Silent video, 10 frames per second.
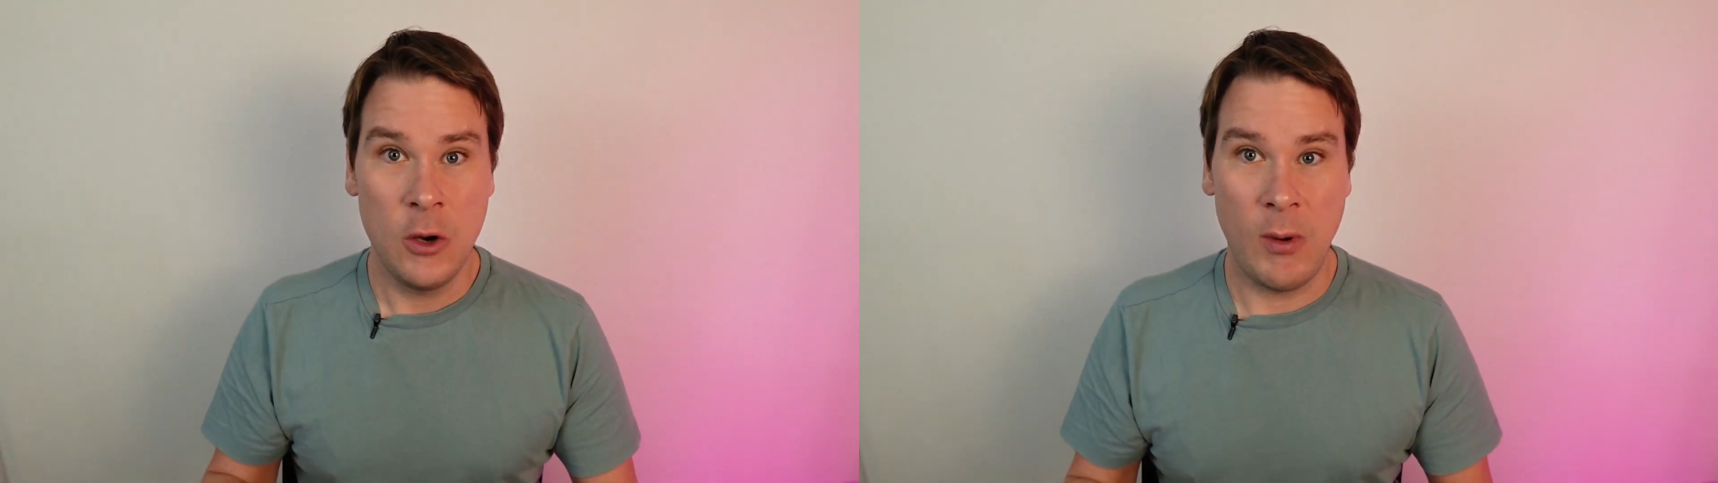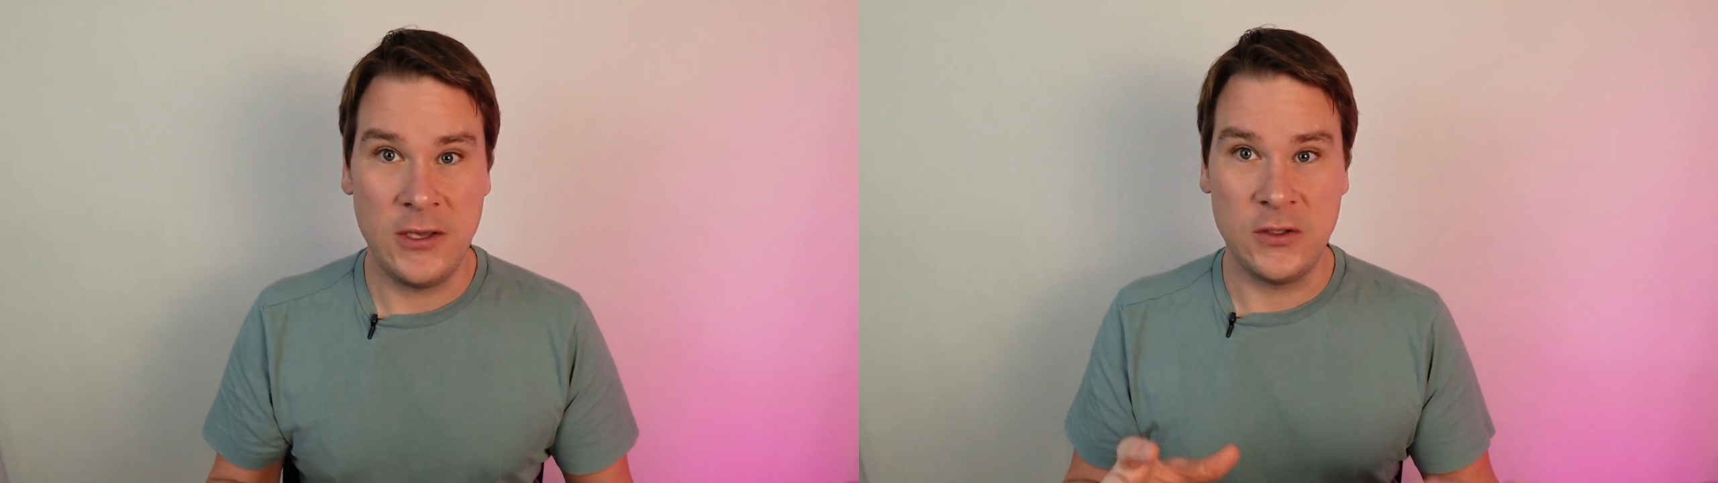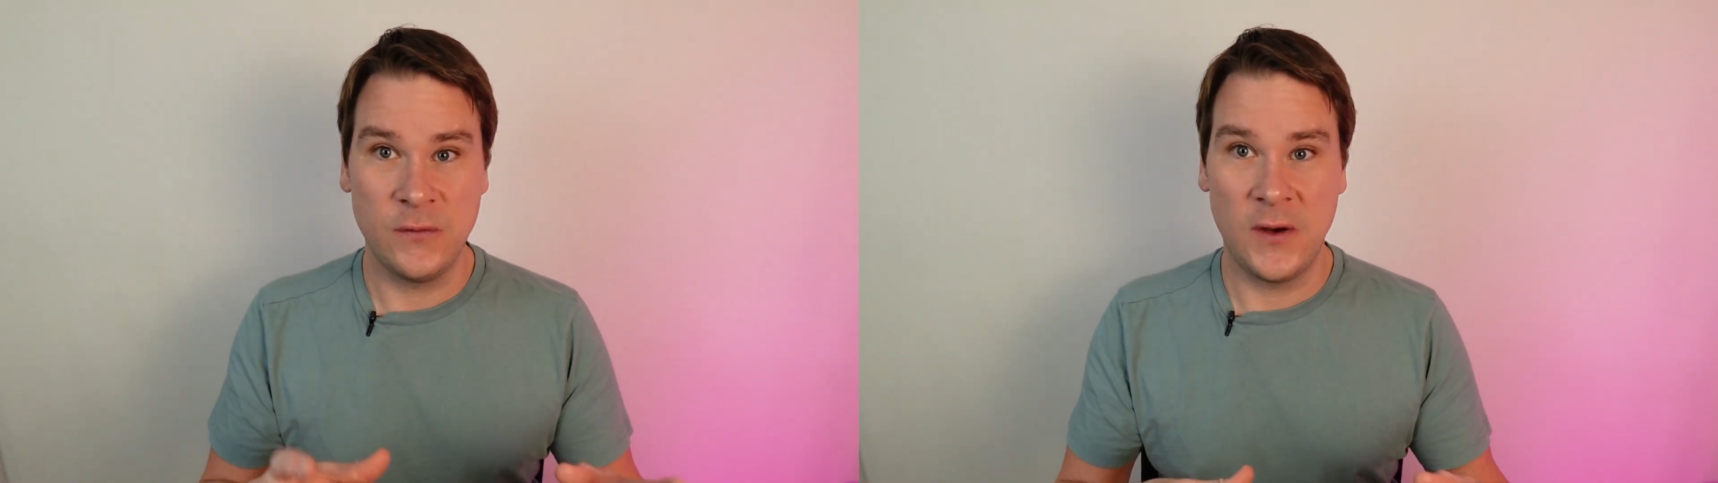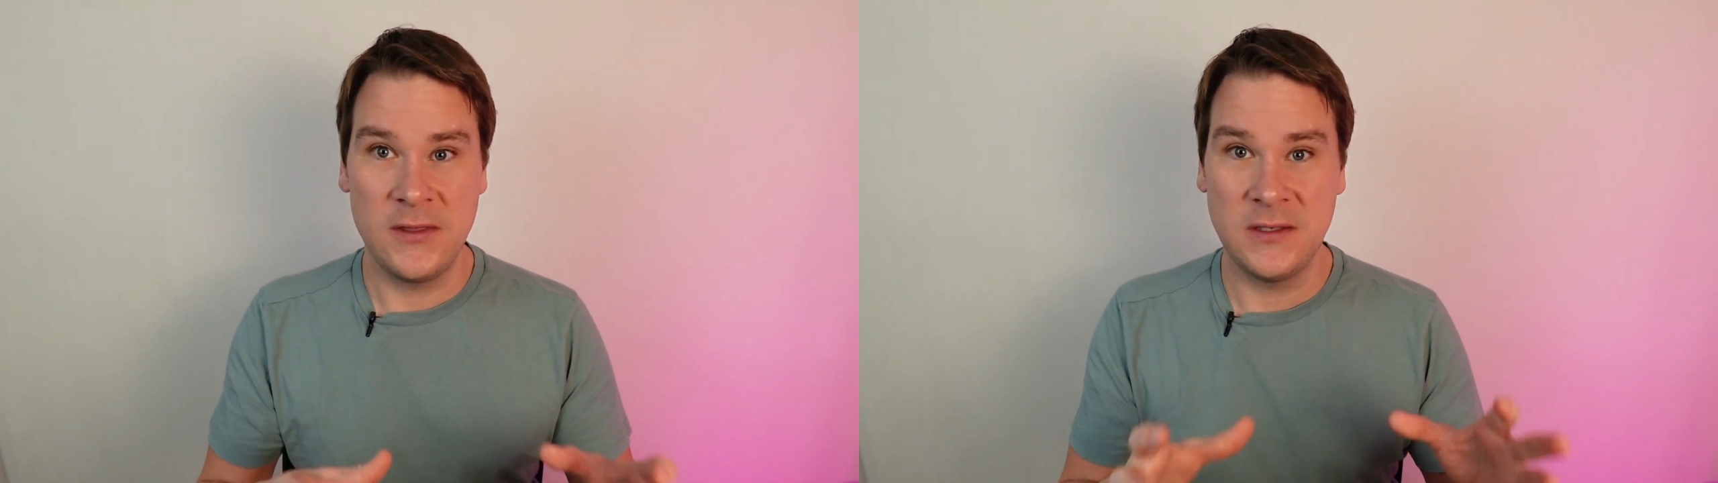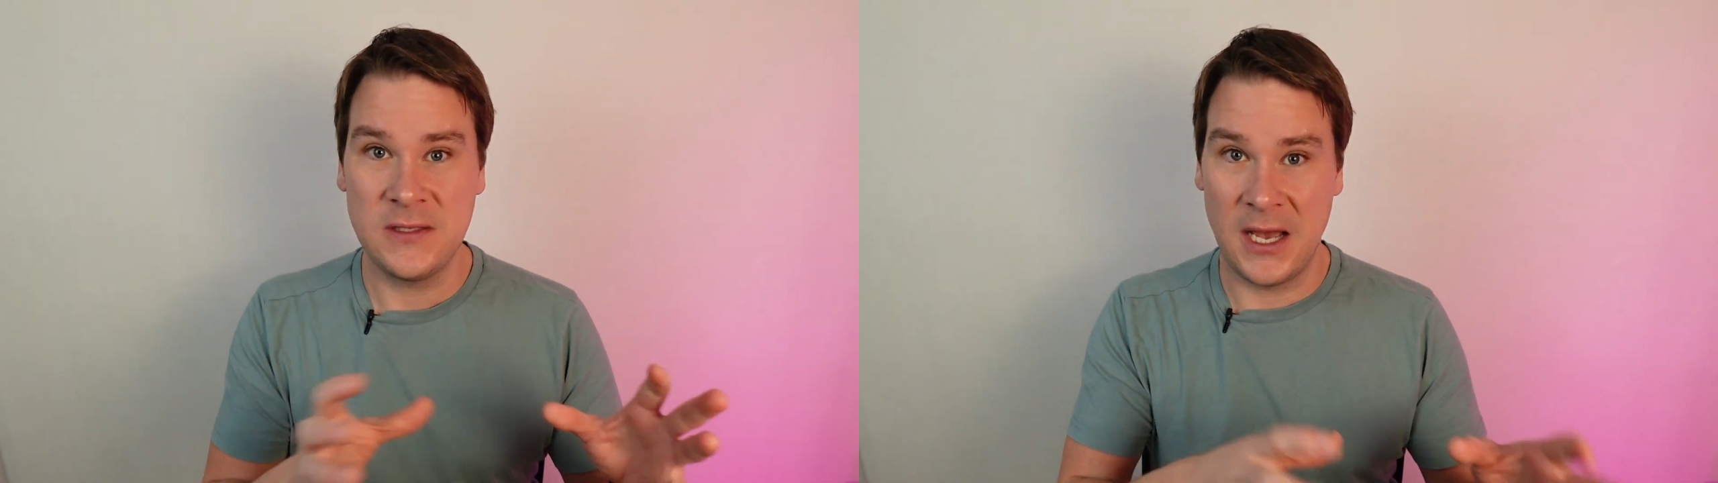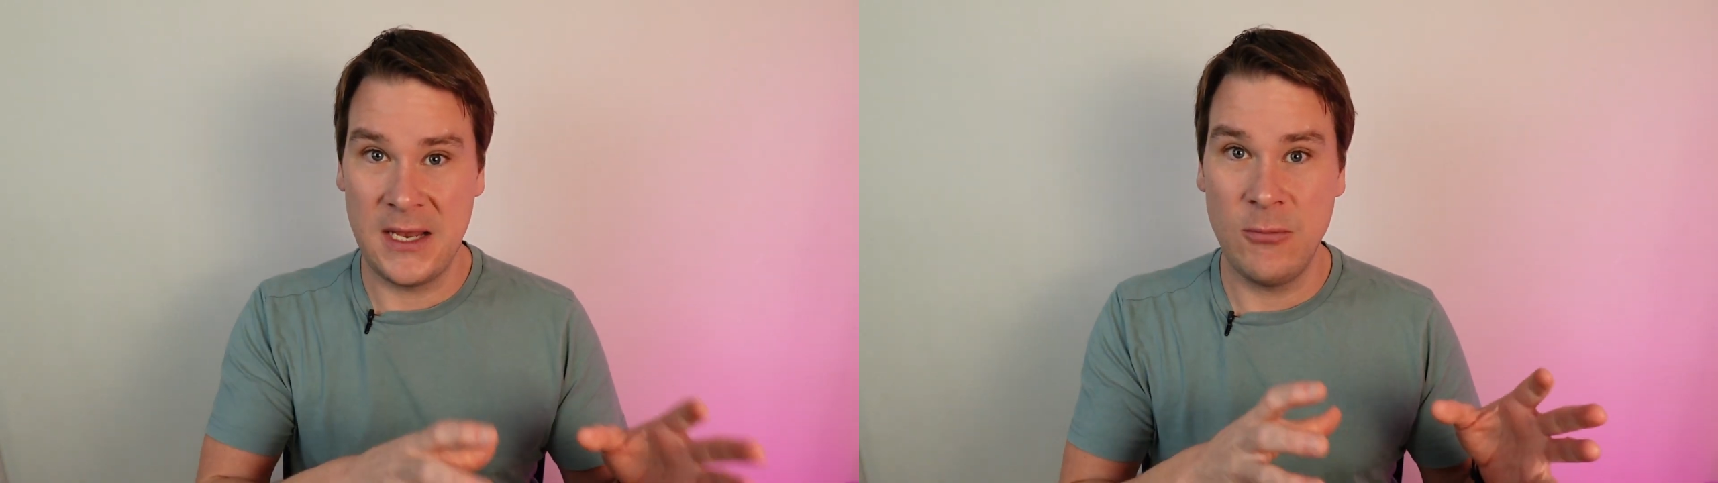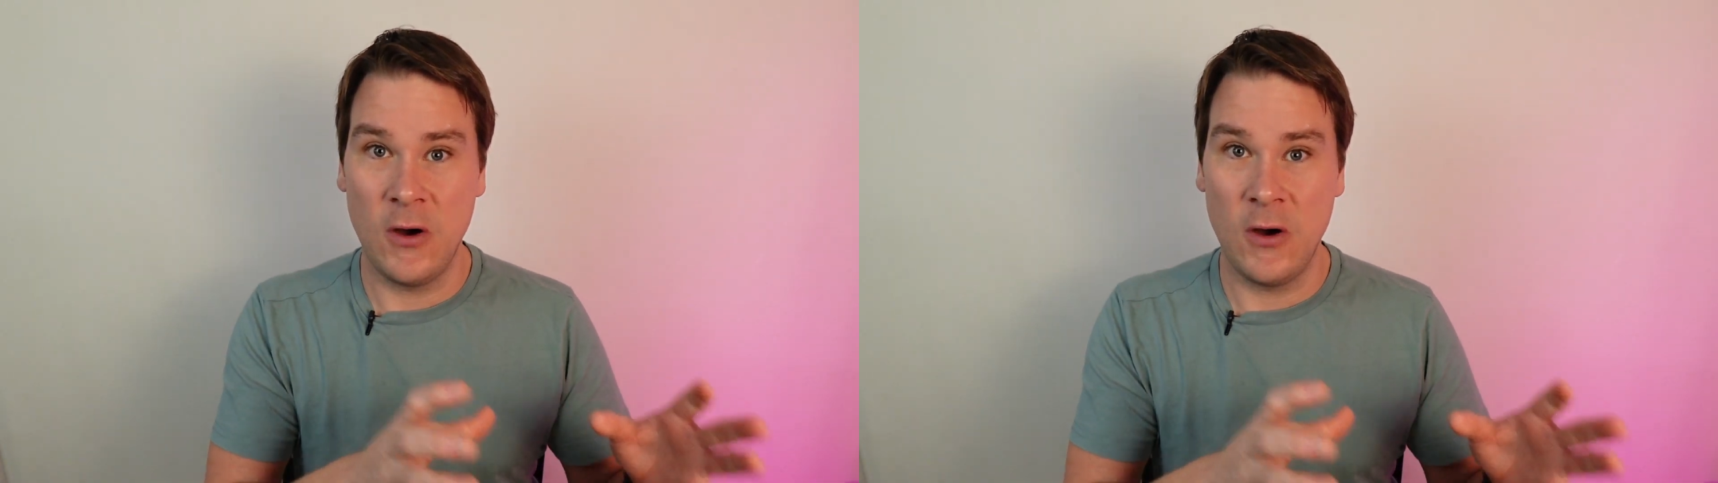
where you define the time